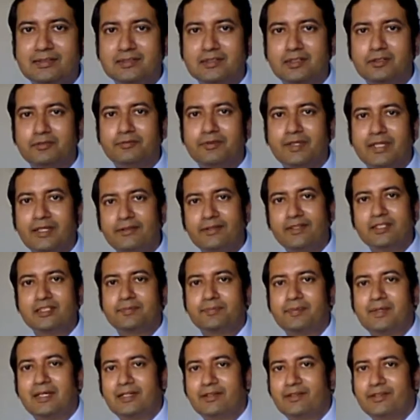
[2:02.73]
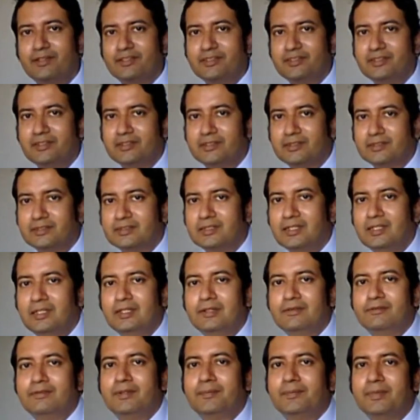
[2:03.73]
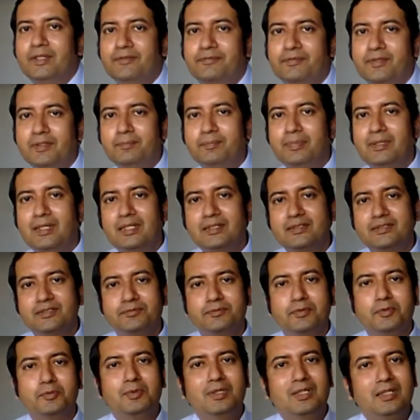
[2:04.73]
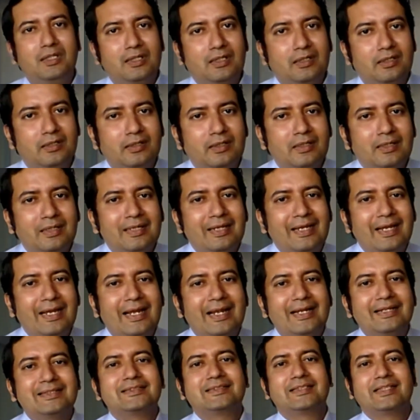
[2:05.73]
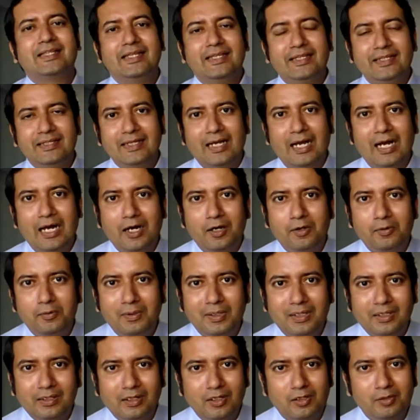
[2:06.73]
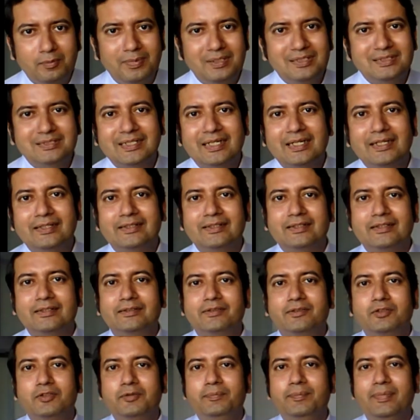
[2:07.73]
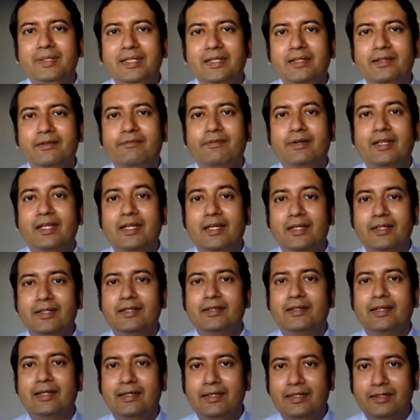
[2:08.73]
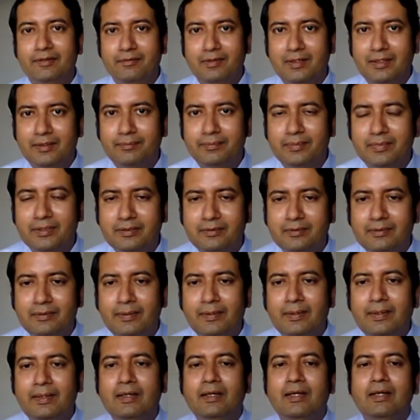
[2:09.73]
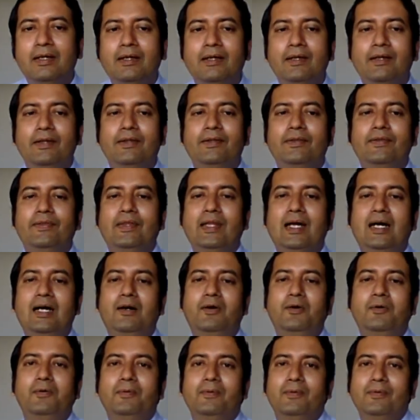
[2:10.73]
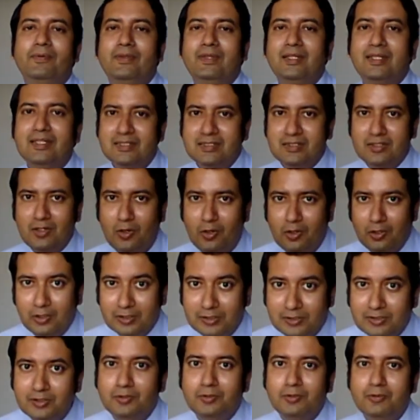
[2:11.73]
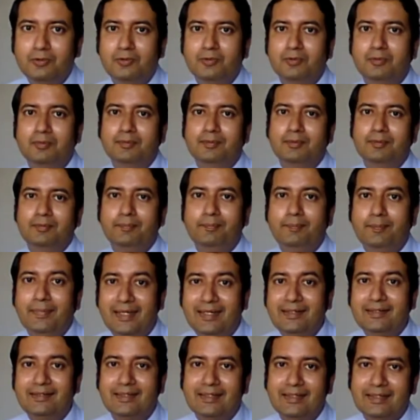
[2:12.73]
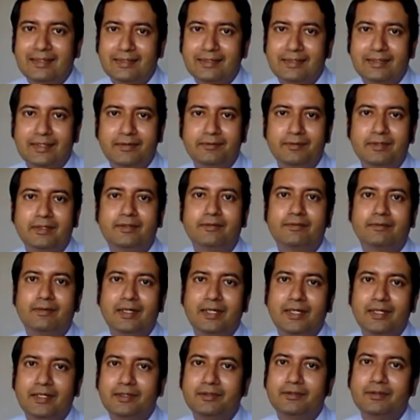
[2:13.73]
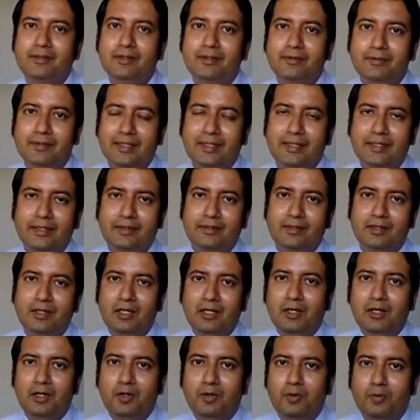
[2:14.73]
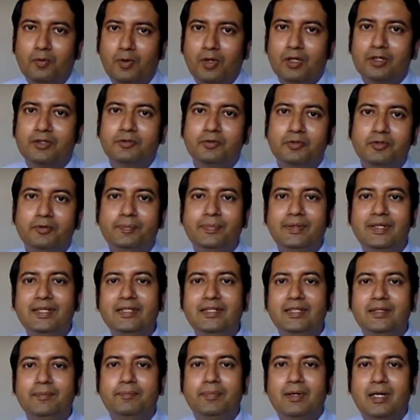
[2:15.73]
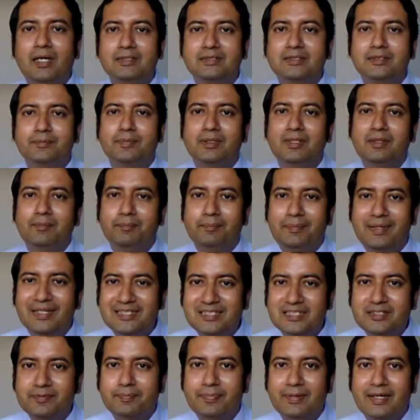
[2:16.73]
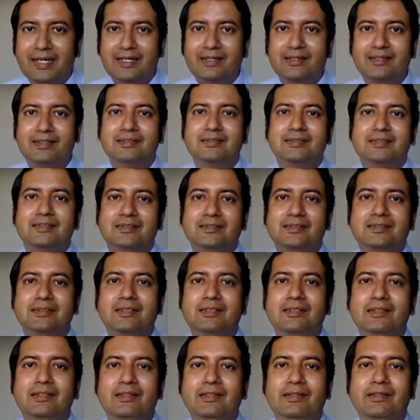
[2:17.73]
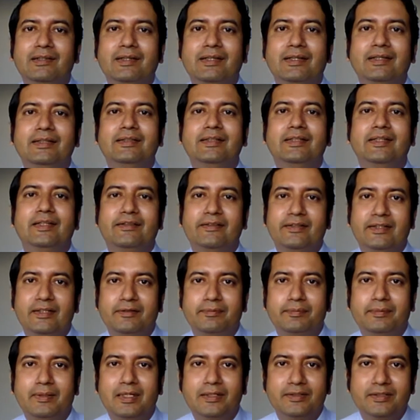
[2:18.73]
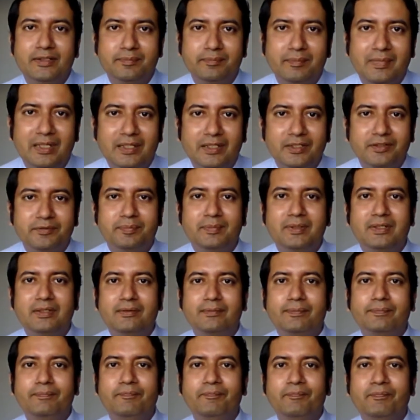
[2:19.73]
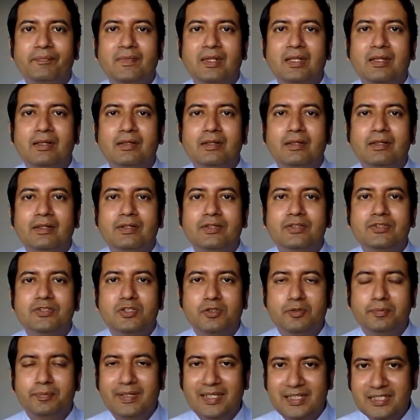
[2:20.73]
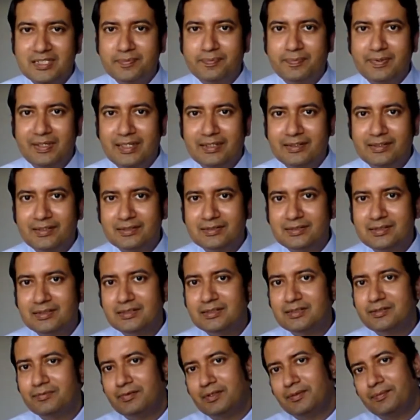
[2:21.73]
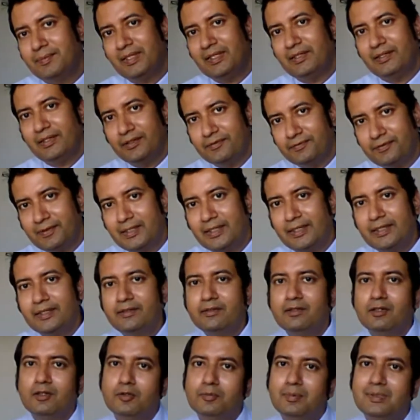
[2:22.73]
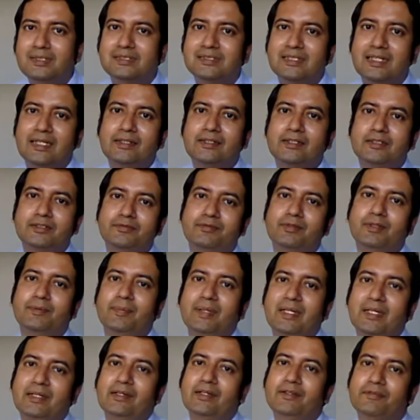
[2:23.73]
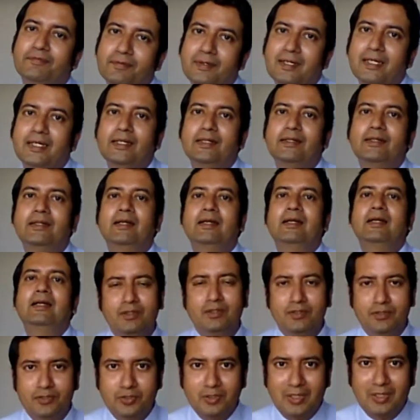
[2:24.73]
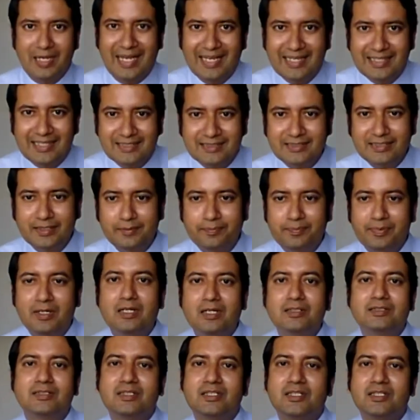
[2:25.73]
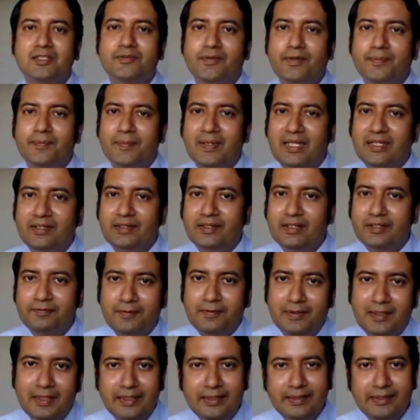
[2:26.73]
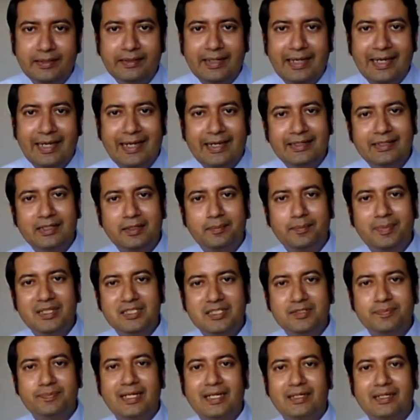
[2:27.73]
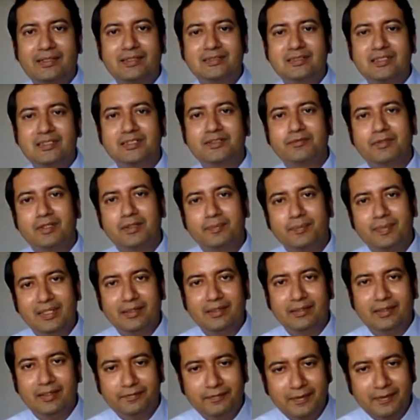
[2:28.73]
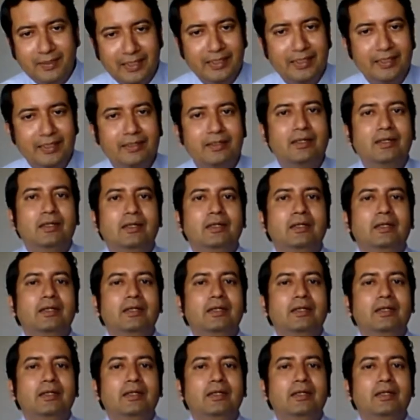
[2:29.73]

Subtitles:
of various practitioners from different parts of the world and seeing how a global standard could be created and developed. Now, this also meant that they were trying to look at what could be the possible best practices in the area of project management. So best practices were being defined, global standards were being defined. So as the processes were being defined and the best practices were being defined,